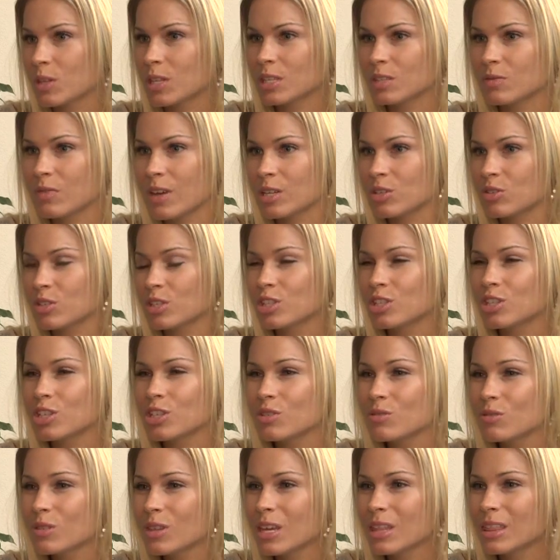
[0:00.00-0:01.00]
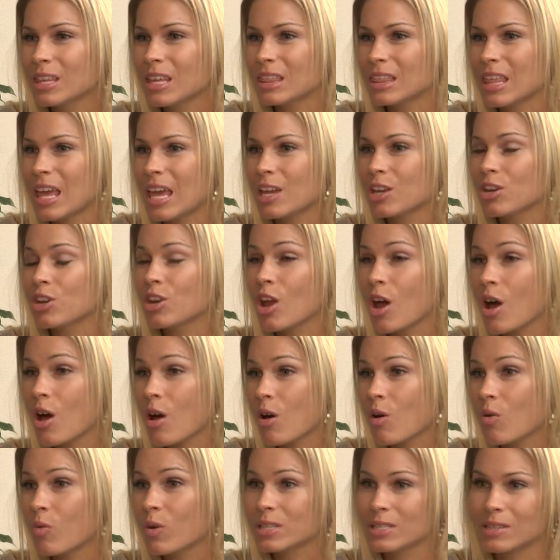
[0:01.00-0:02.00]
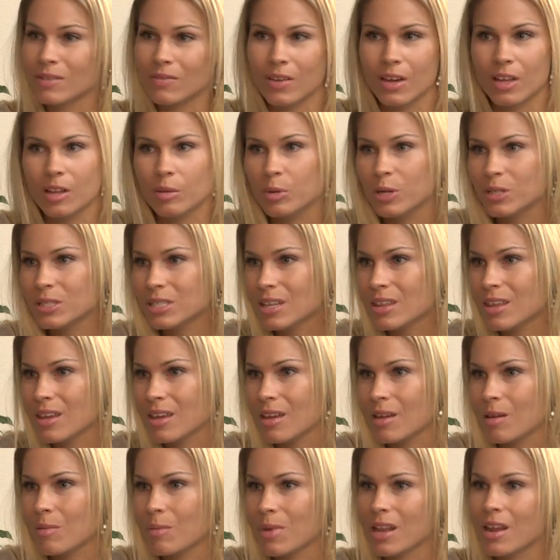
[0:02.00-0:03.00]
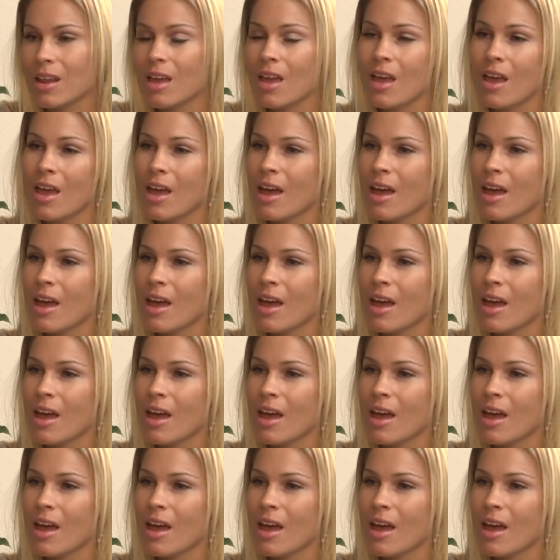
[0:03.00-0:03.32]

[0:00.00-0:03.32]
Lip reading: these veterans, do you think that they know what's available to them and